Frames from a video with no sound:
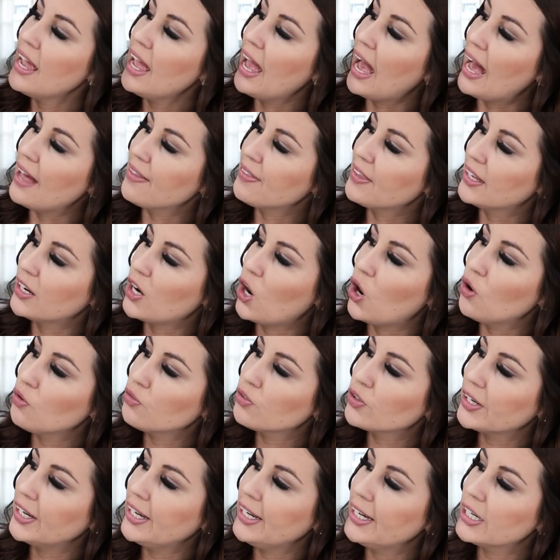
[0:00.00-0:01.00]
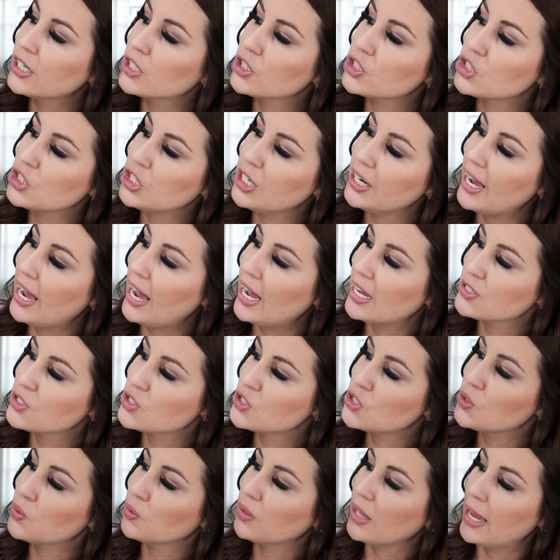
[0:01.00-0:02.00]
And then over here she has
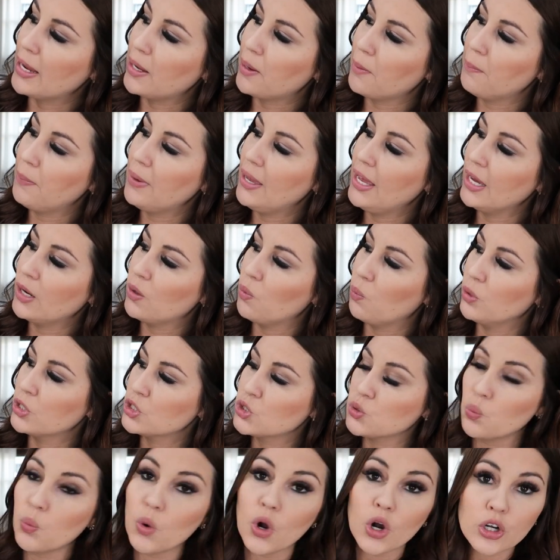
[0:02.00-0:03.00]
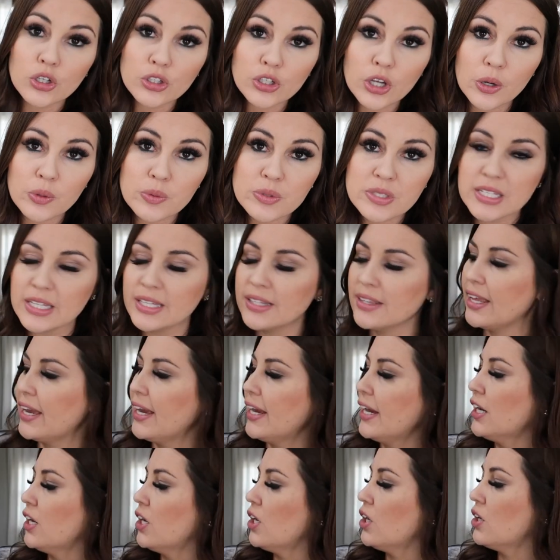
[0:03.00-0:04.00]
to like pick which word goes in
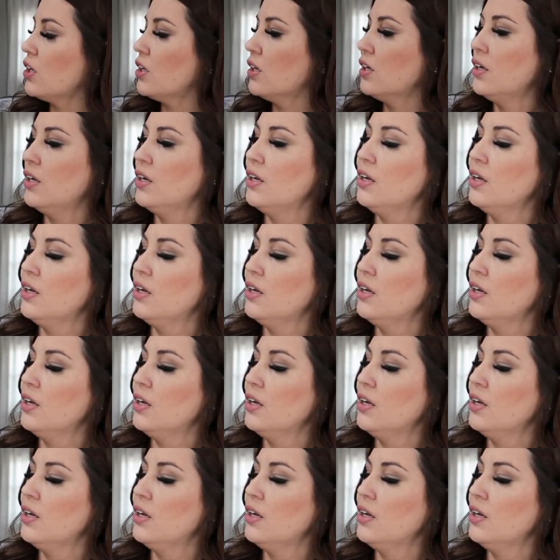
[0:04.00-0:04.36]
there